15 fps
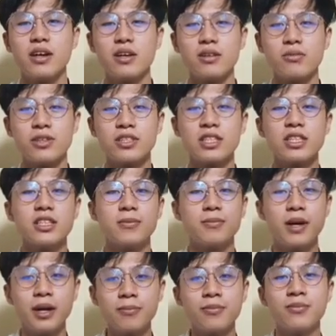friction in the
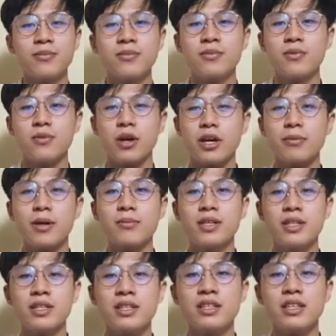pipe, air
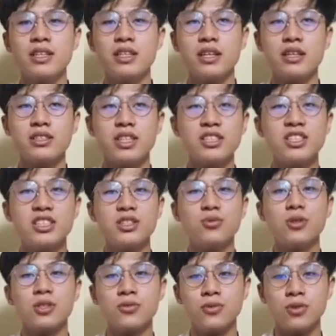bubble, change in
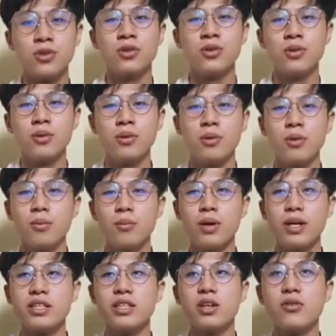water flow,
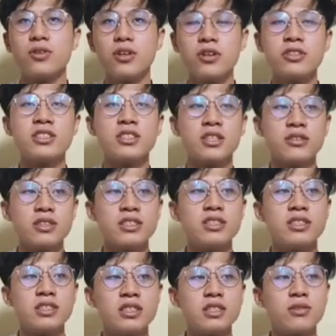but the overall result is
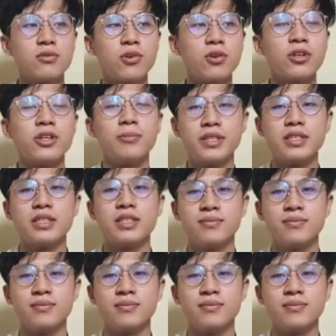still follow the pattern.